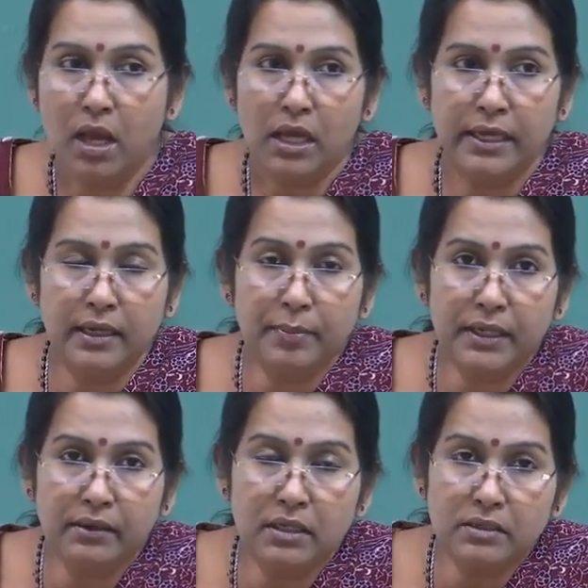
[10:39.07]
in a
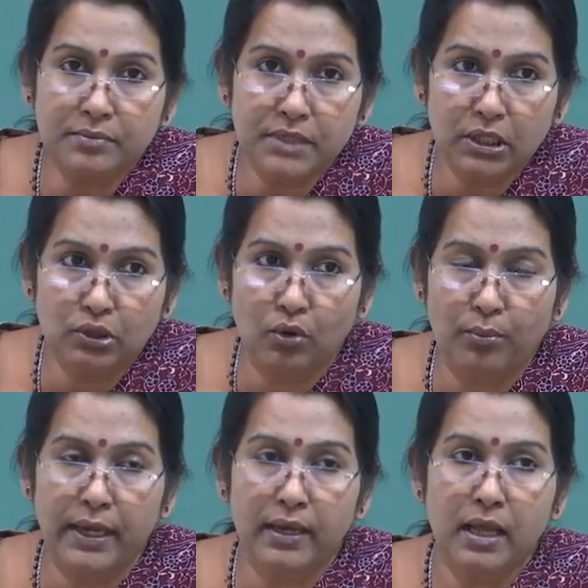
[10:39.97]
particular subject
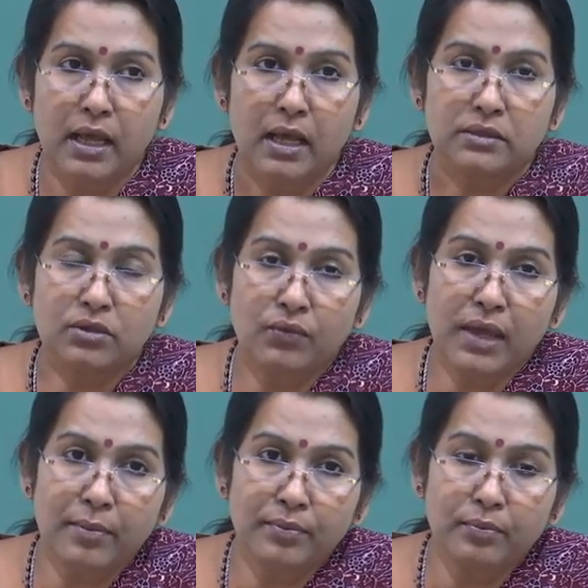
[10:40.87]
domain. So, we
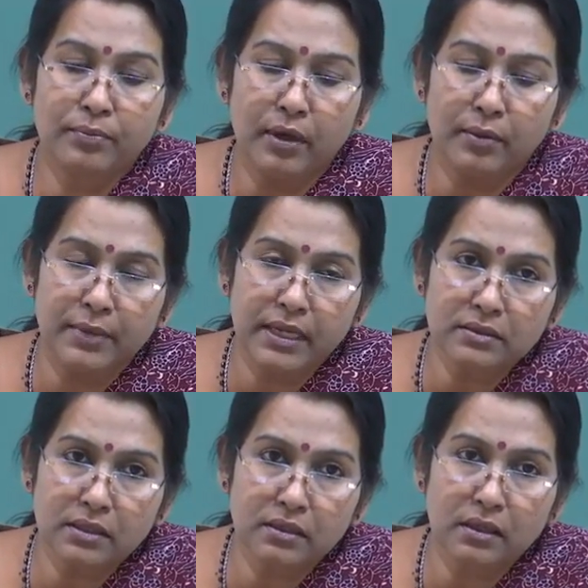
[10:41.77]
have to bring
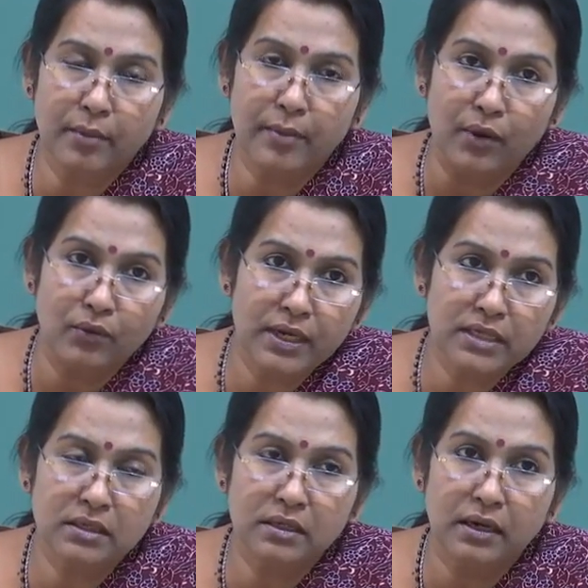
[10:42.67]
certain boundaries,
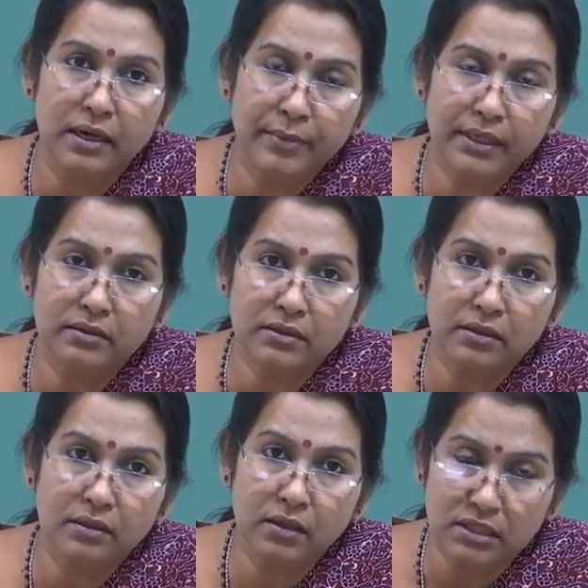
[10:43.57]

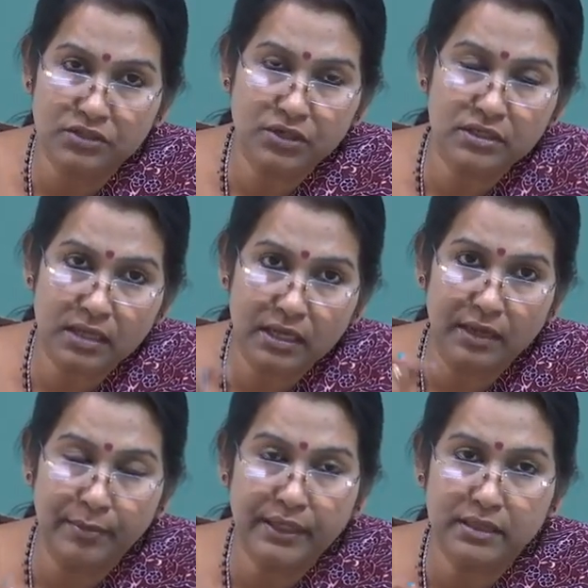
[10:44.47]
certain constraints, like
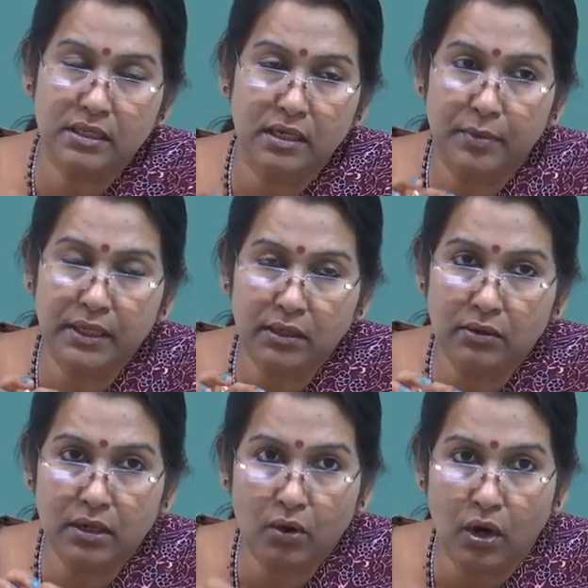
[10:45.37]
limitation in
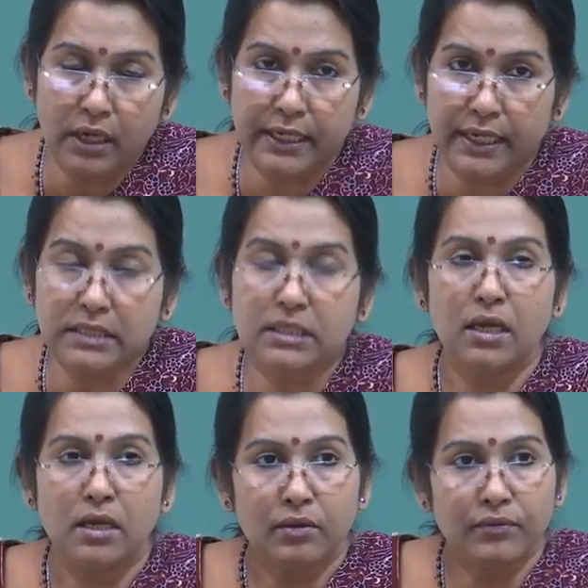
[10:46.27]
particular context,
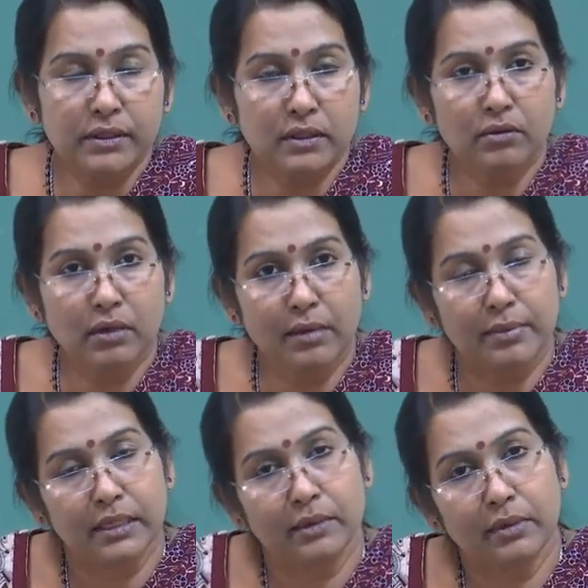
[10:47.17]
whether
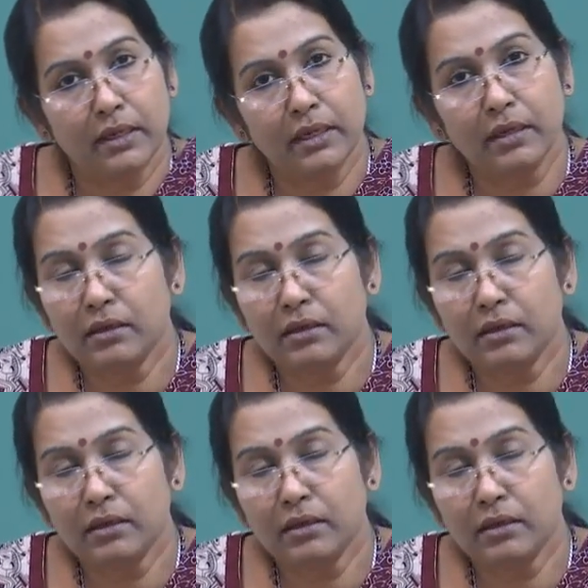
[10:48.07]
collaborative learning